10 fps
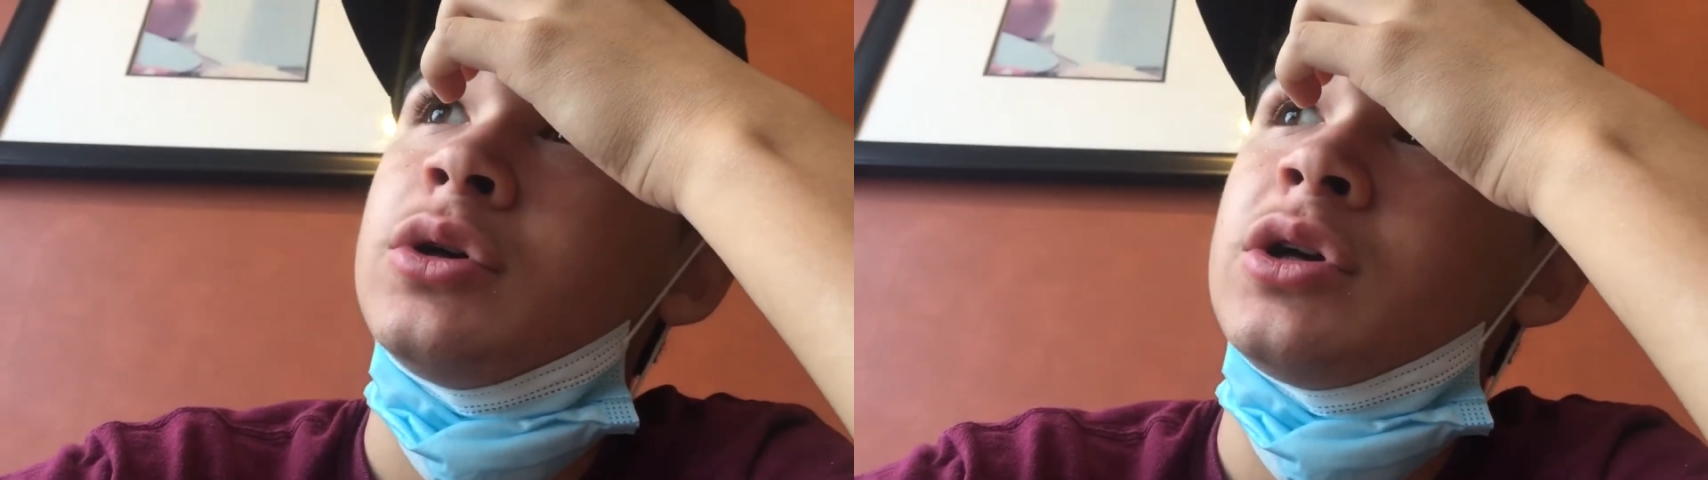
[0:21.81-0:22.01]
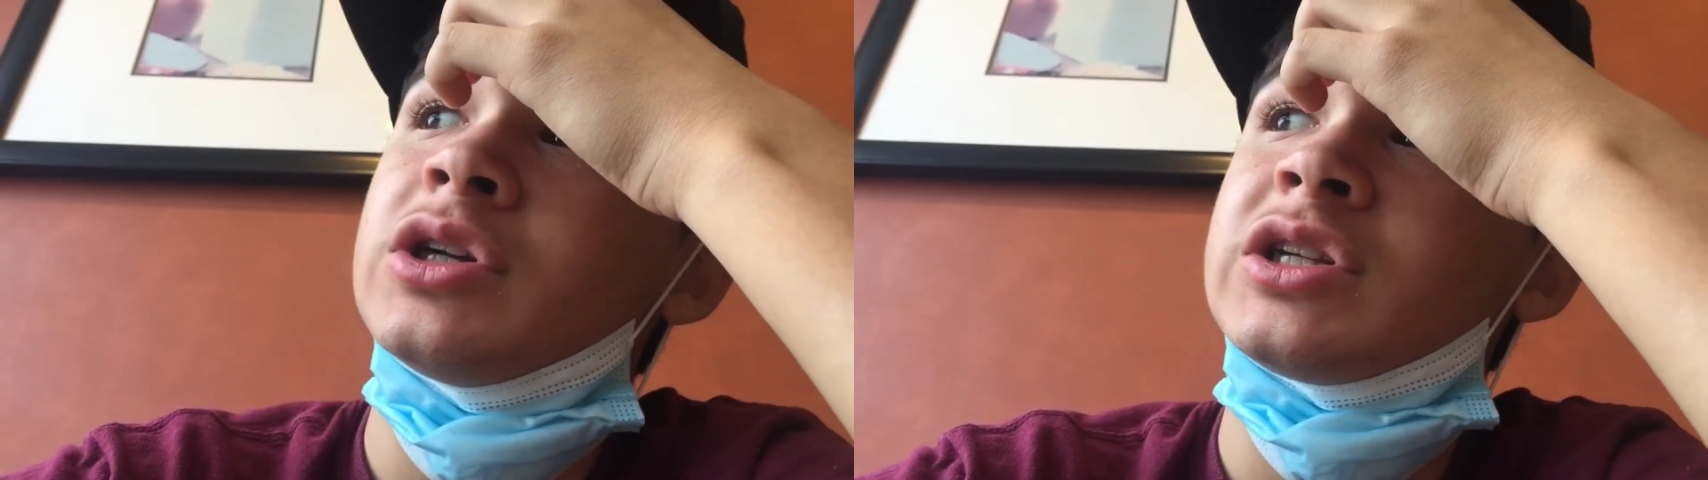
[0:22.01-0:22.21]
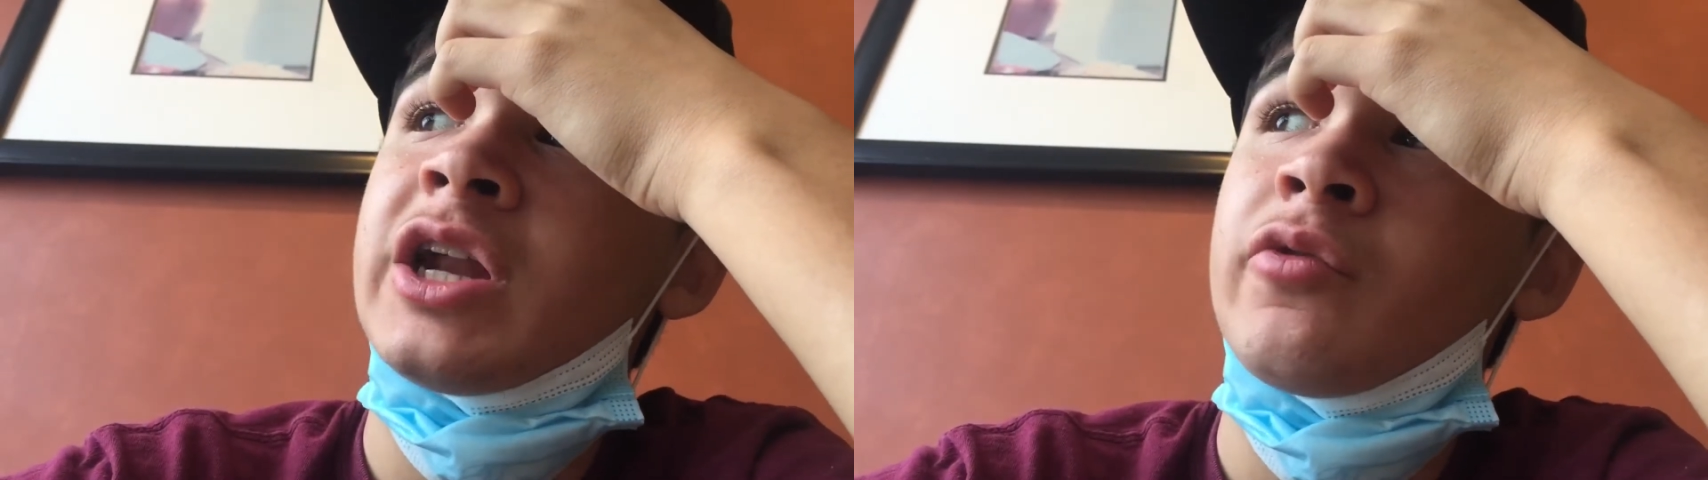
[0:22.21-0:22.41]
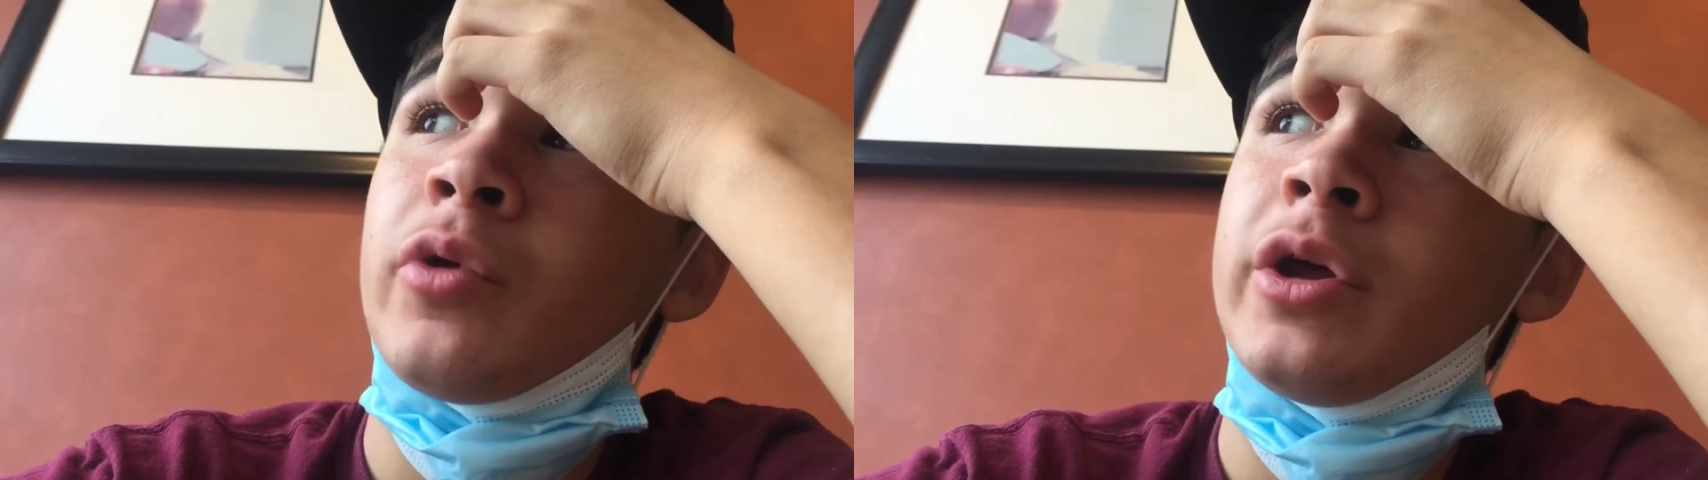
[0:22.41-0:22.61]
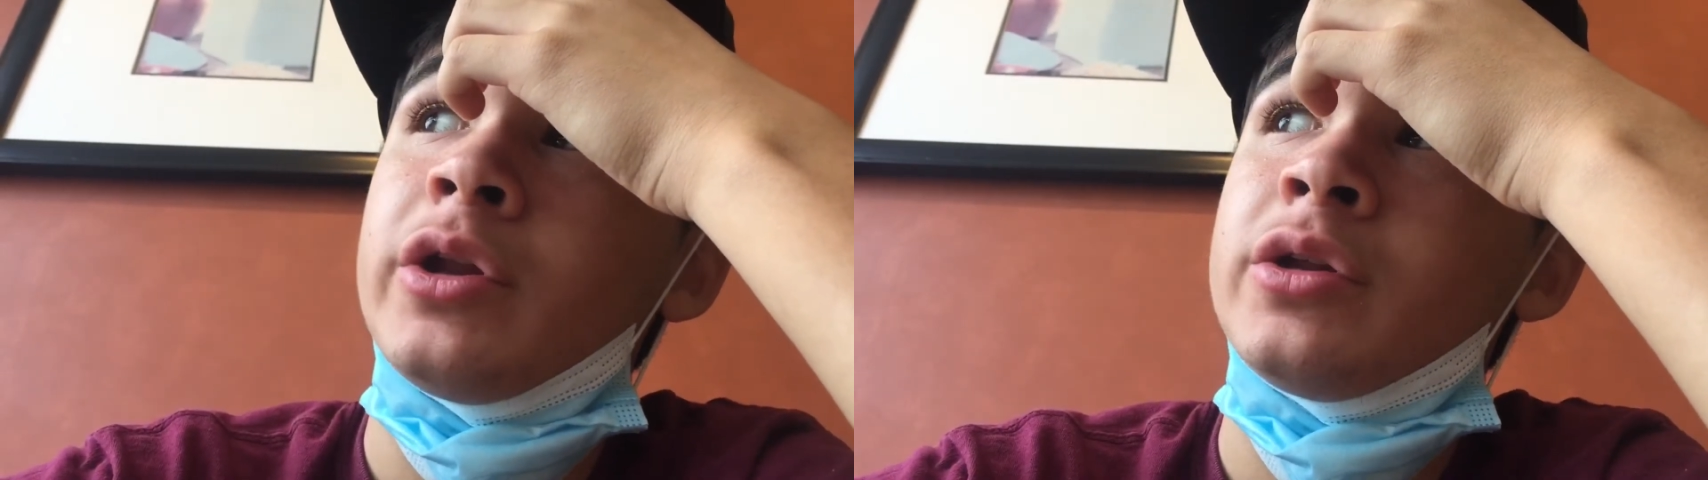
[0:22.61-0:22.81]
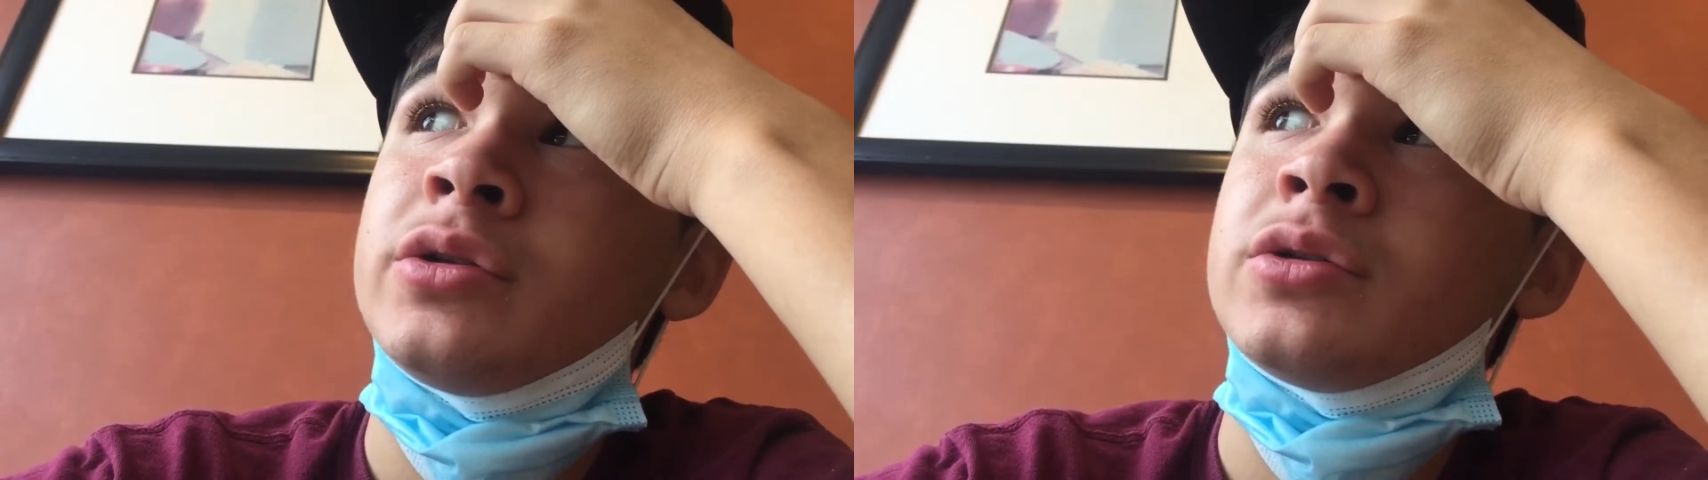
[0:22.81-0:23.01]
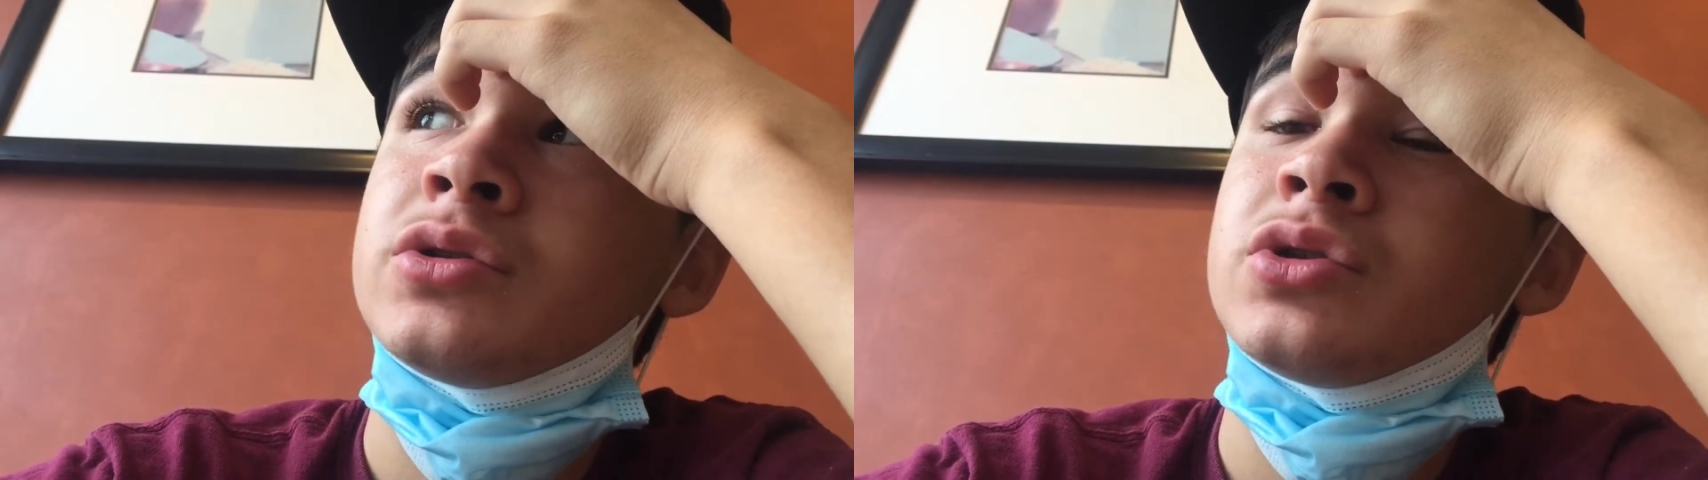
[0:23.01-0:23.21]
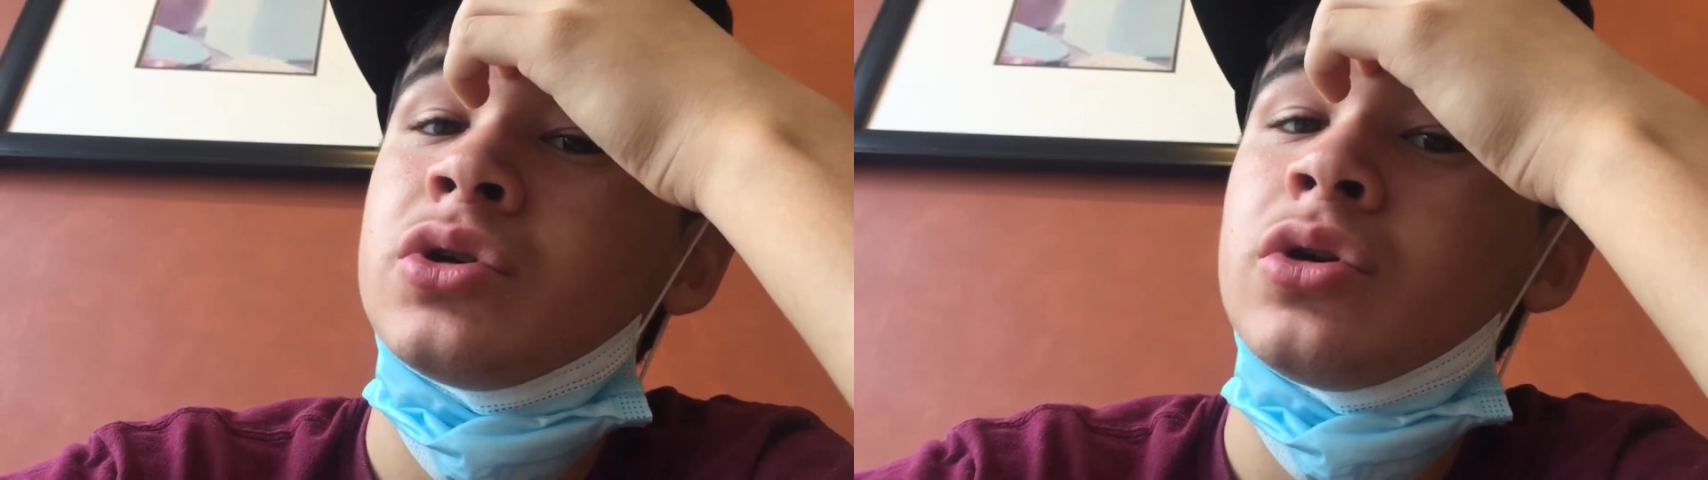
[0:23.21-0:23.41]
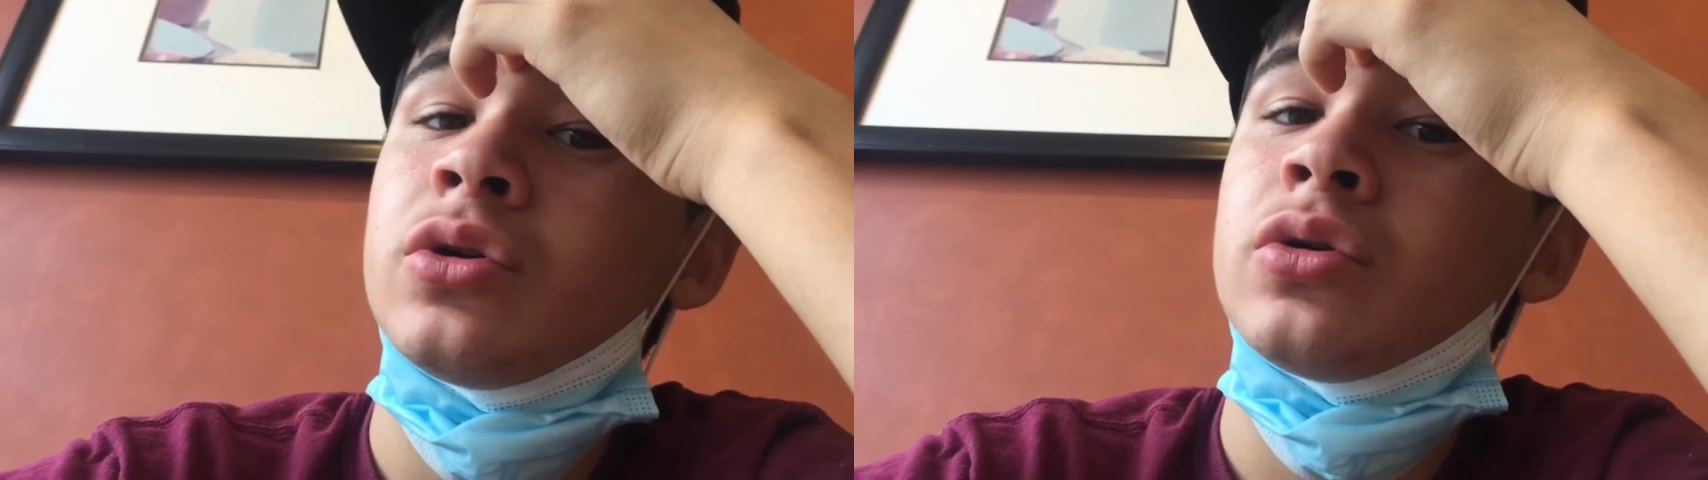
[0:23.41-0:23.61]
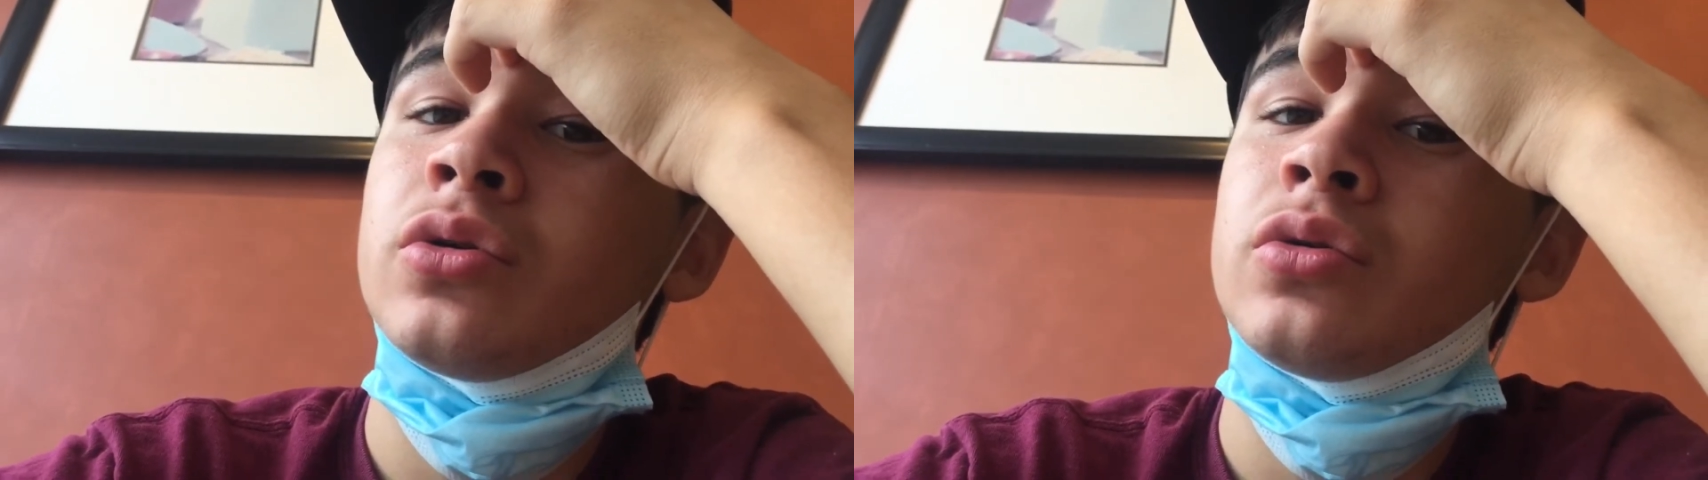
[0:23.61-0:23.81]
because it's kind of raining,
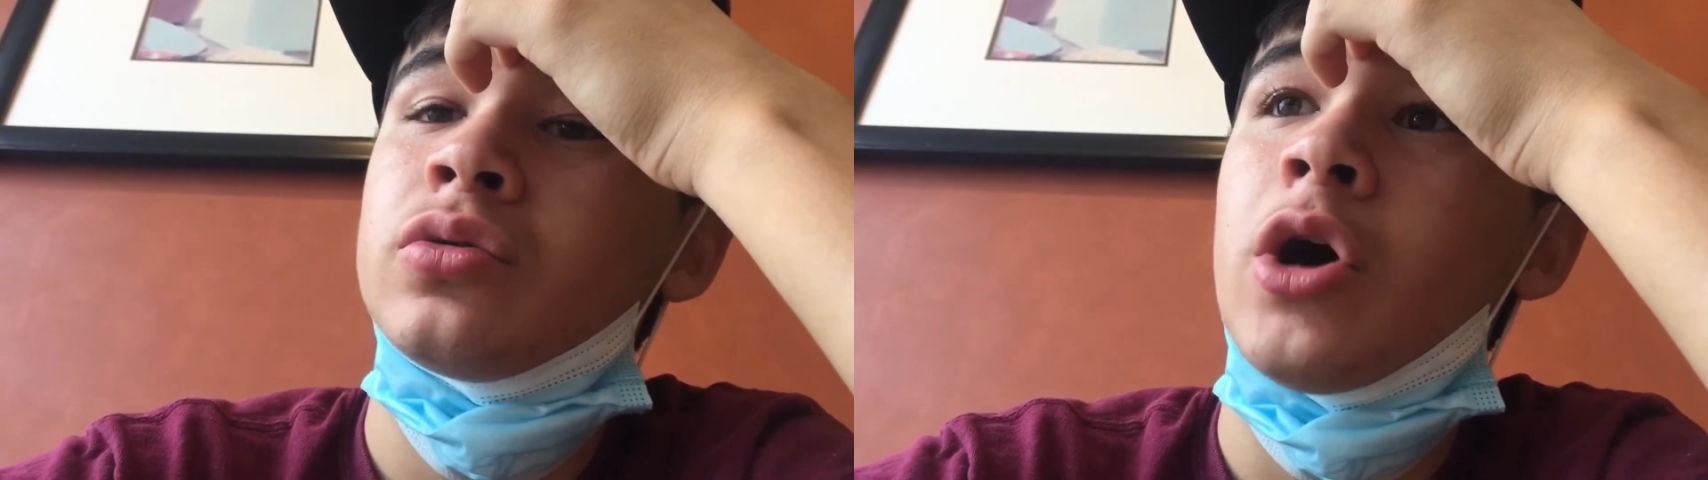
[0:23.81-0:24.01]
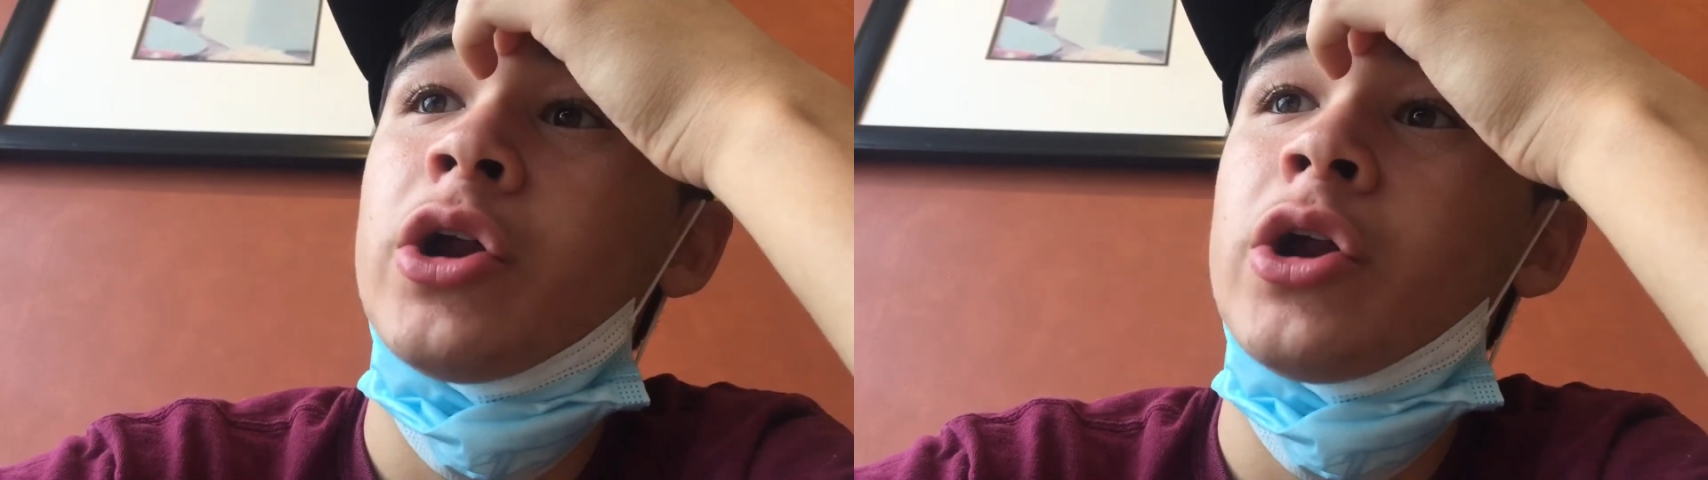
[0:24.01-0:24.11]
so...